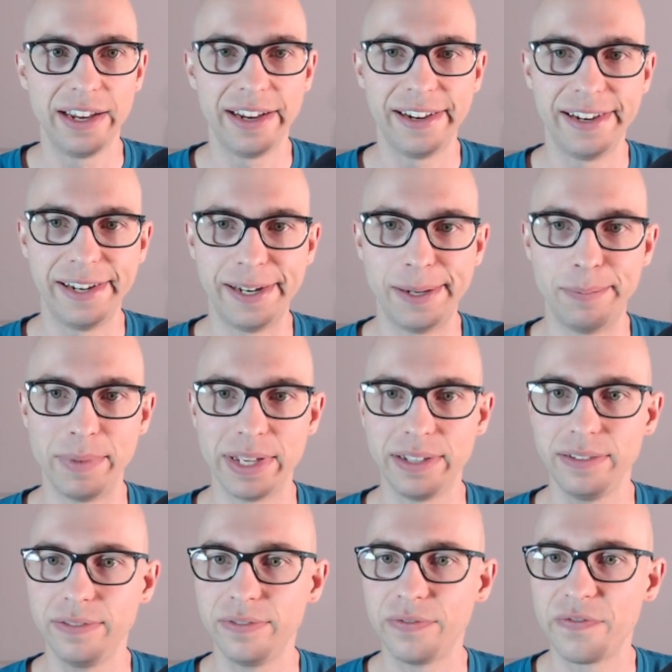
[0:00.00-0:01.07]
I've
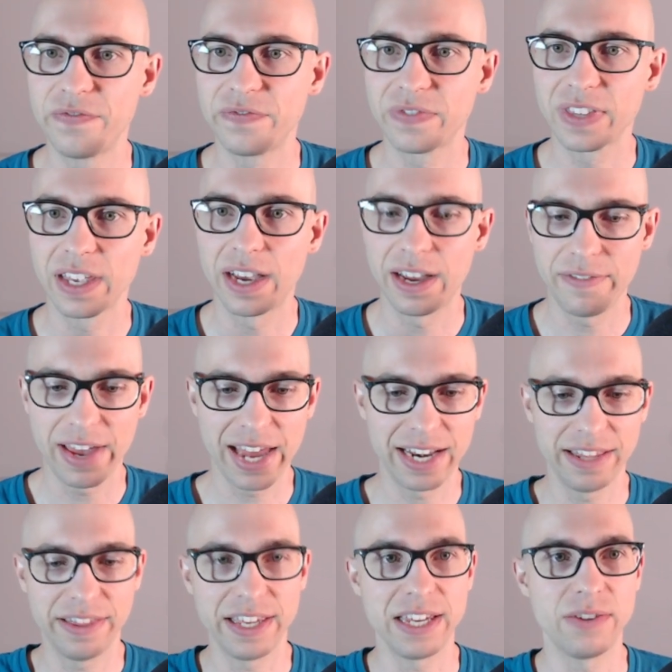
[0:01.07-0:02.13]
added
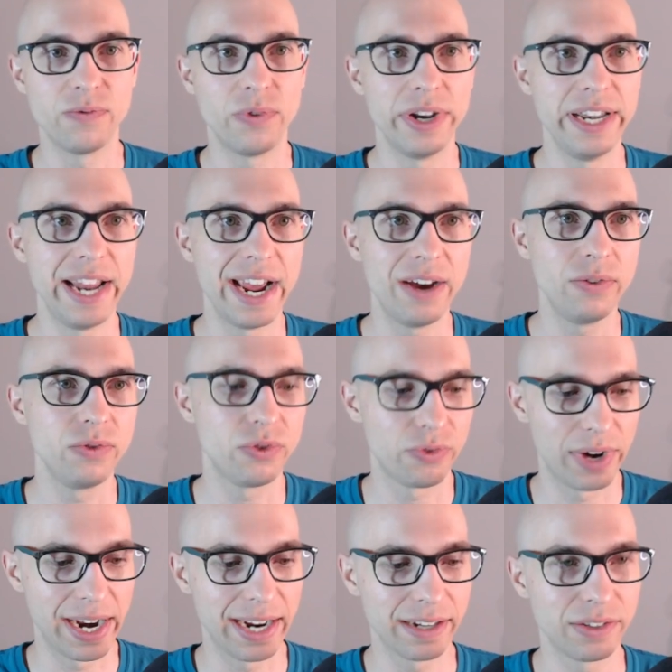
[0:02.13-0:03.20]
the renown
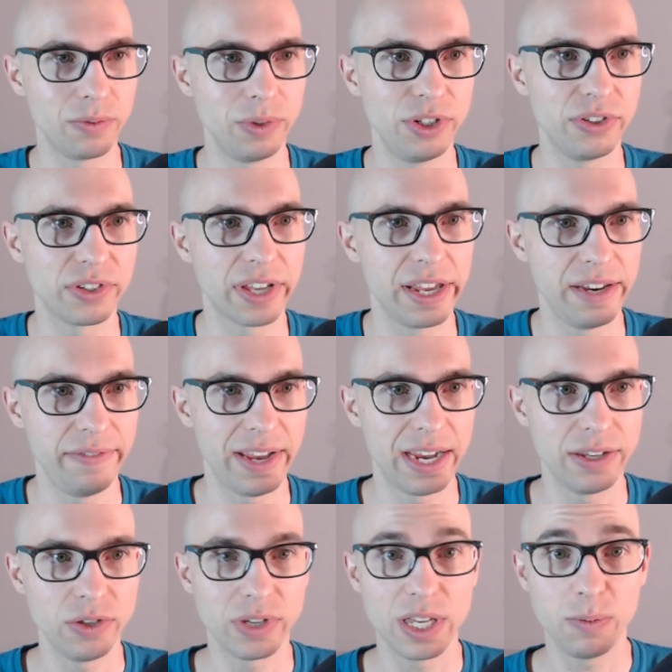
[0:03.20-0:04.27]
tracks, which is kind of how
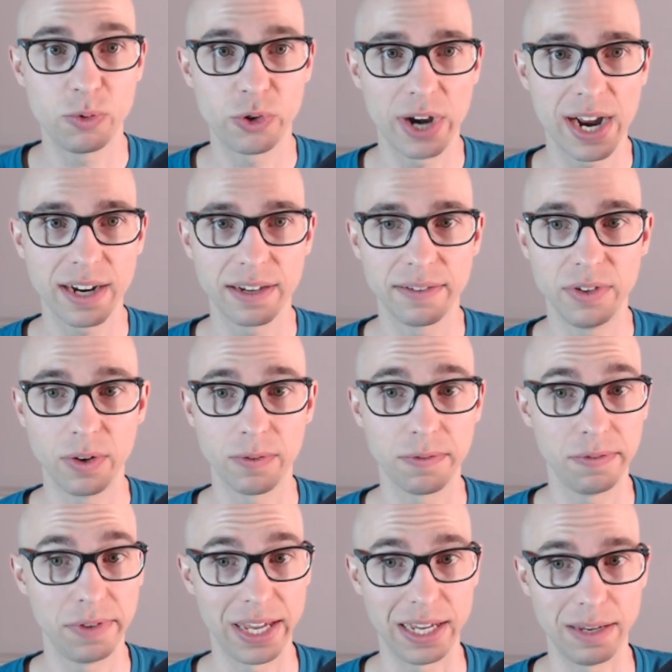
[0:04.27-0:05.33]
you keep track of your
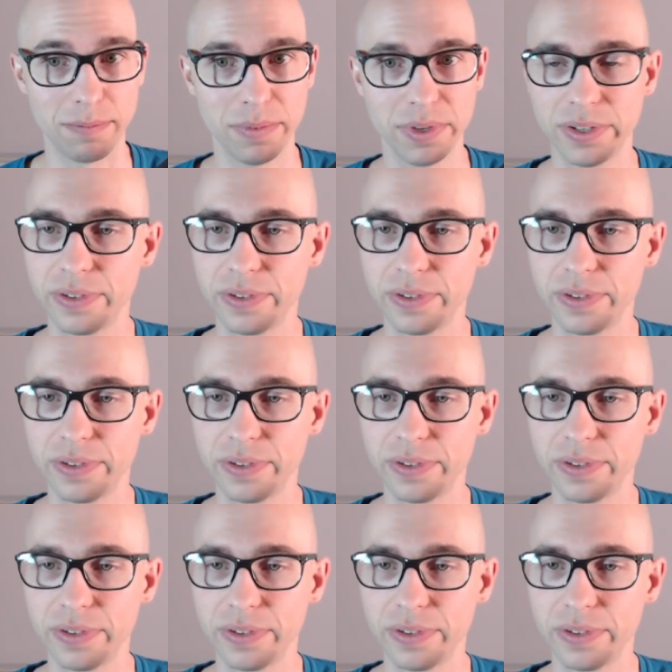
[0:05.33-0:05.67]
fame.